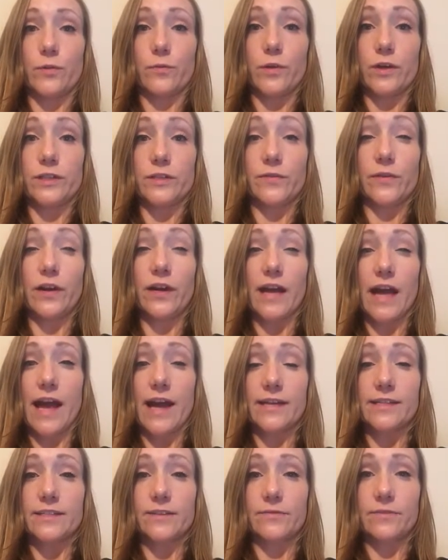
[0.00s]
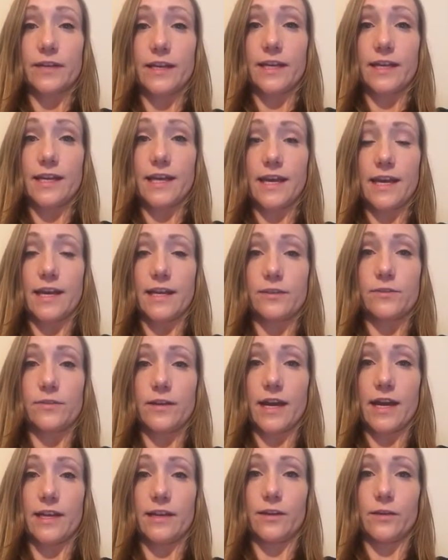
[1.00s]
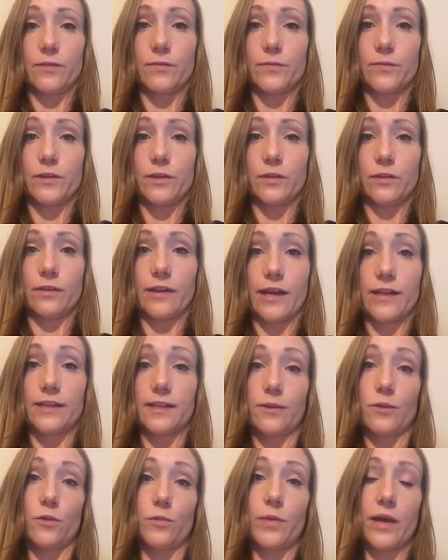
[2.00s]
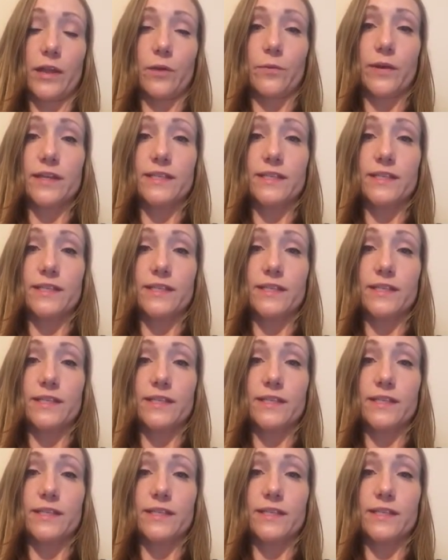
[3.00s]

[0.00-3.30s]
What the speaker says: once very active in and you kind of, let go by the